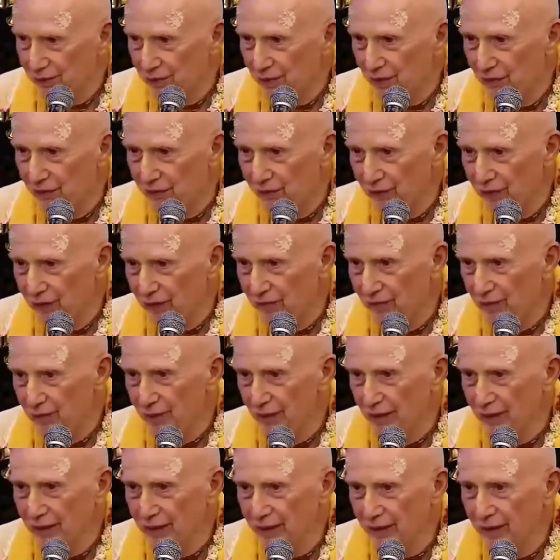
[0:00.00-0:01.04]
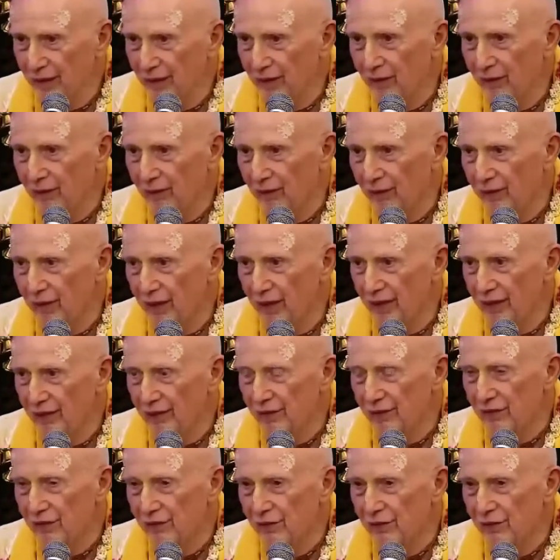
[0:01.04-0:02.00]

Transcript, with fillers: But if you give pig, oh, nice